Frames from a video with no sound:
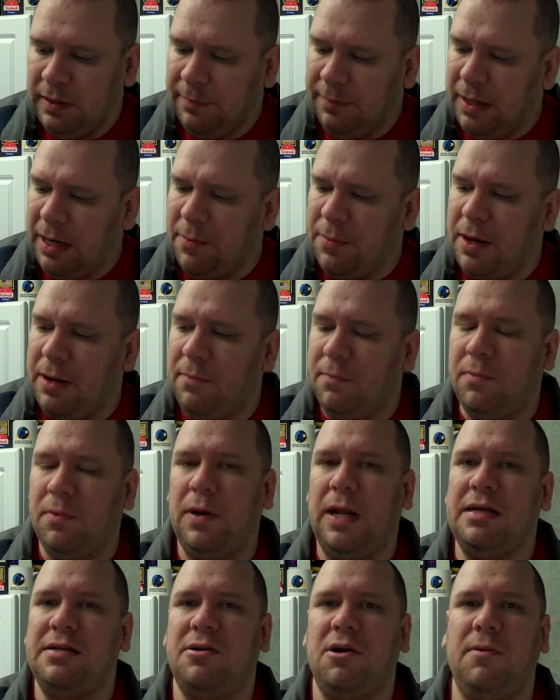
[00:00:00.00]
anyway, when
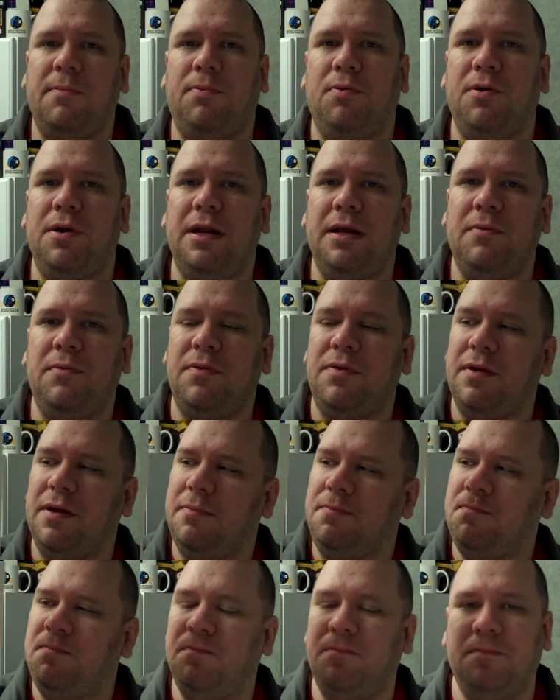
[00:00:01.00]
I started printing with
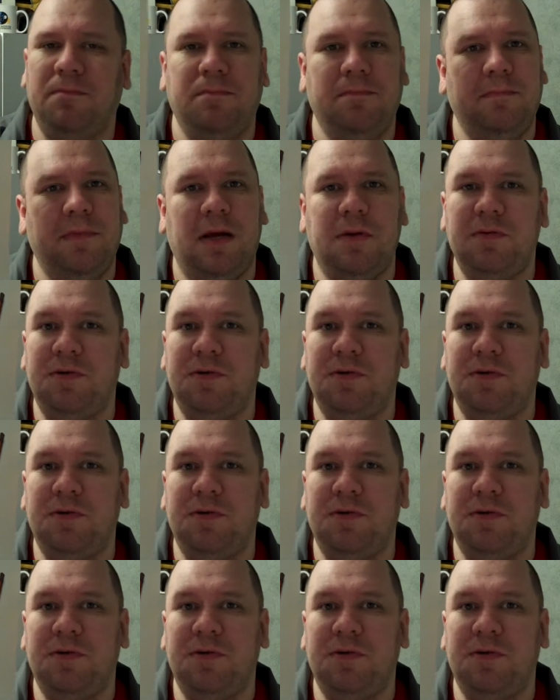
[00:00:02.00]
I